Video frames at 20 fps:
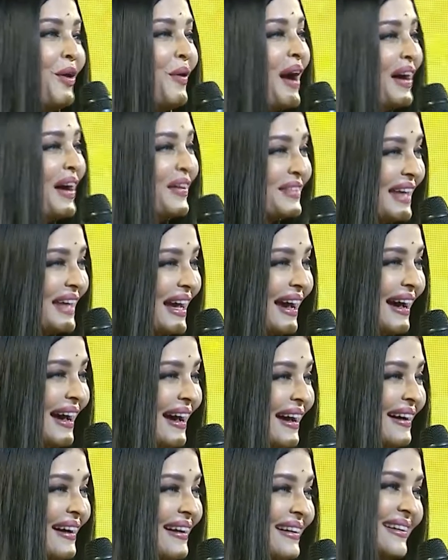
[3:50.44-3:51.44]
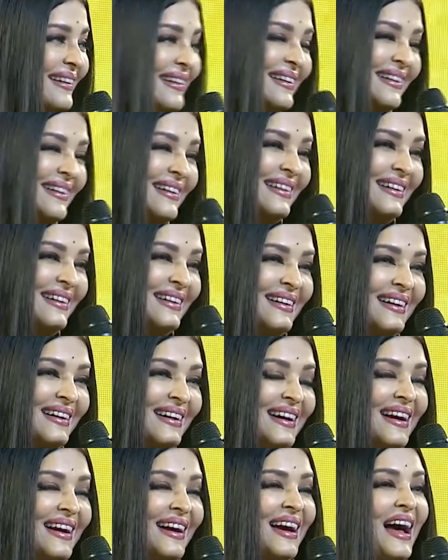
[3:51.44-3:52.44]
out there
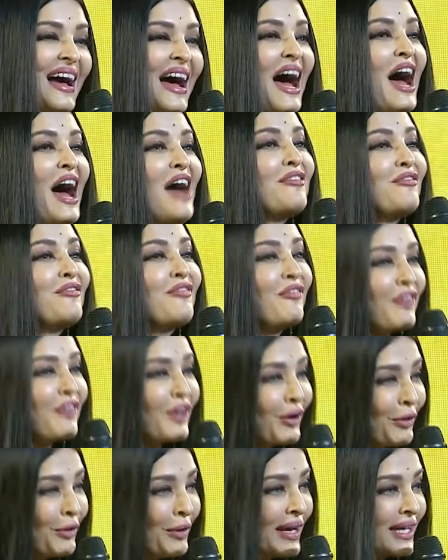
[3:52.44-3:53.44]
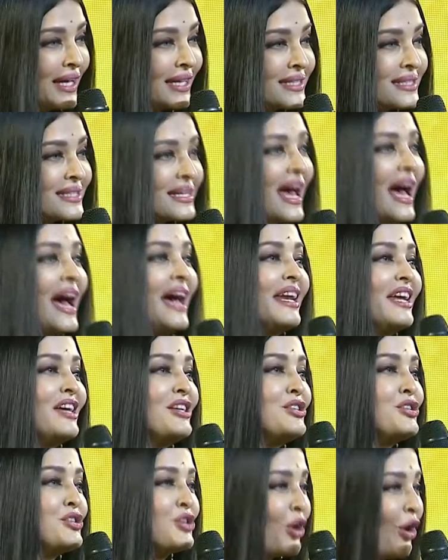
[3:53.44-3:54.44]
and view it and
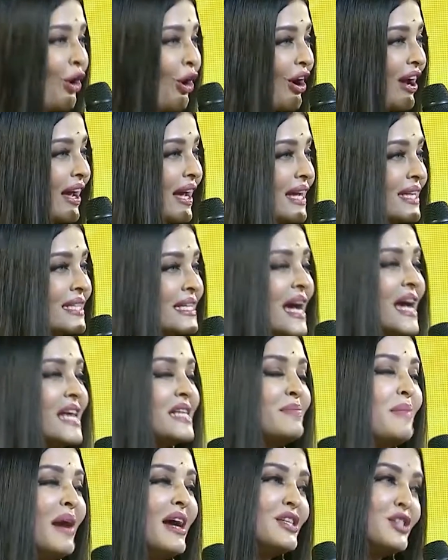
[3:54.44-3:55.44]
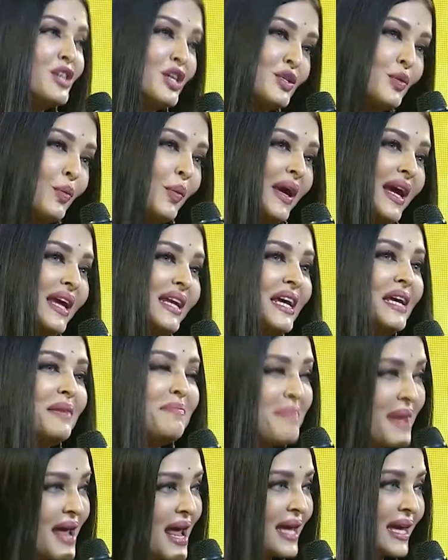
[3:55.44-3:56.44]
enjoy it as much as we did
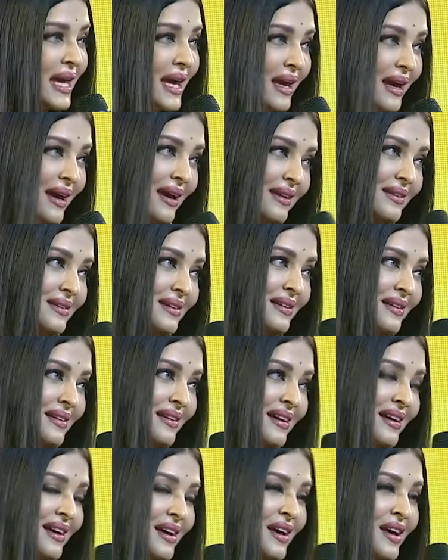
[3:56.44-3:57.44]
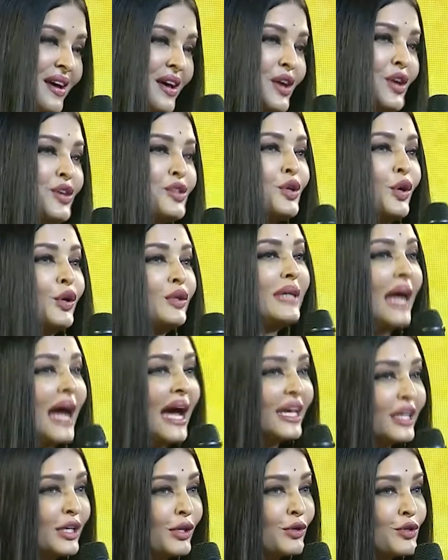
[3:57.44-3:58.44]
making it. So
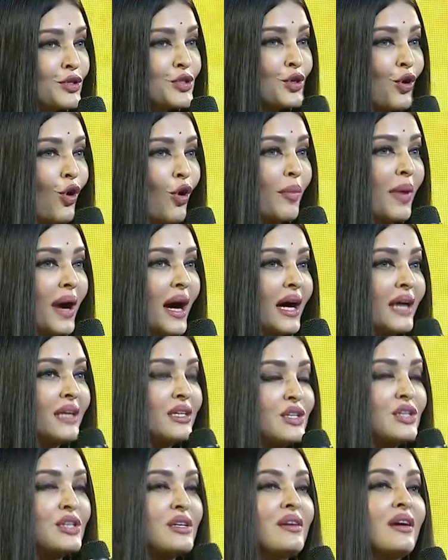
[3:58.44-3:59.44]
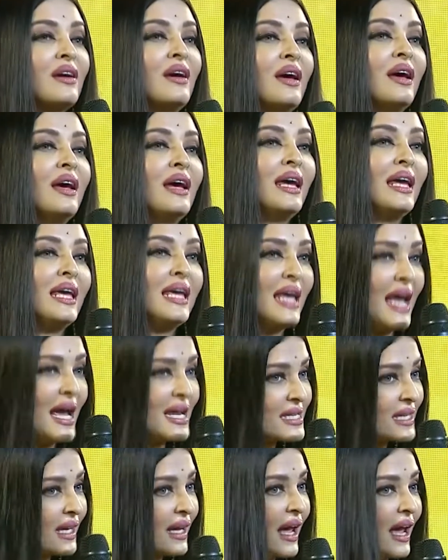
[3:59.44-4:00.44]
thank you so much, yet
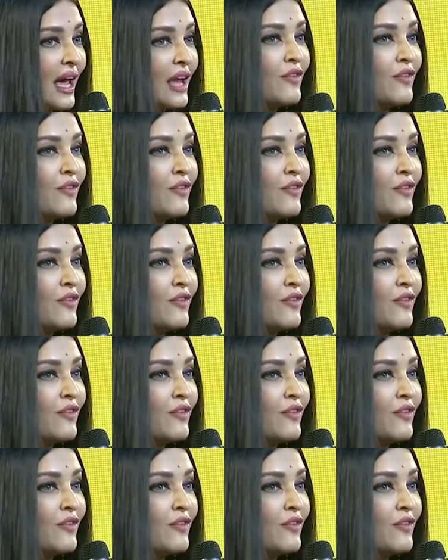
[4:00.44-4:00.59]
again,